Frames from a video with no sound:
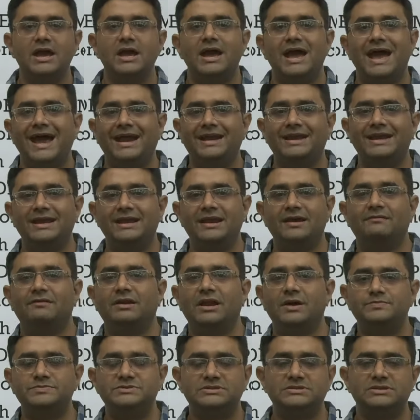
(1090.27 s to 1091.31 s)
and he
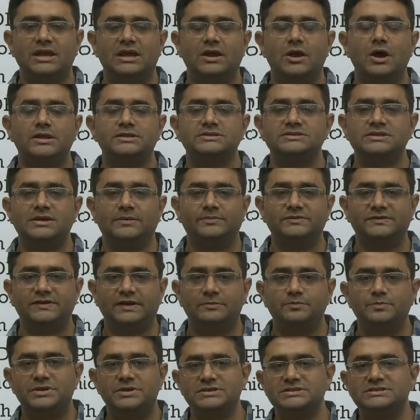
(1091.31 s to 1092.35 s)
develops the concepts
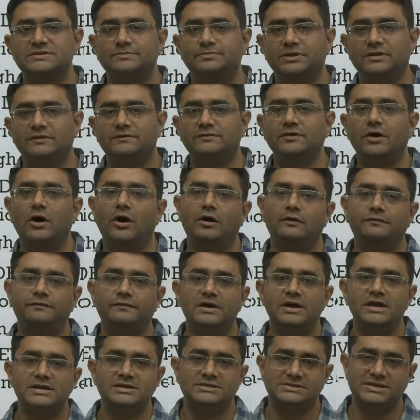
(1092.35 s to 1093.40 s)
and principles of
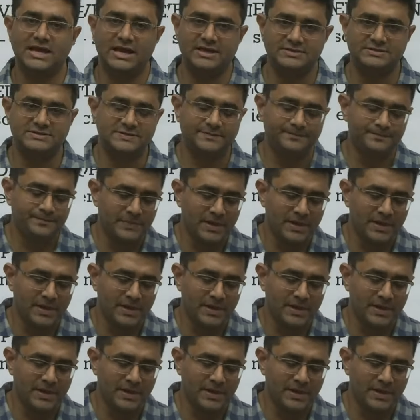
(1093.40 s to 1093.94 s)
science.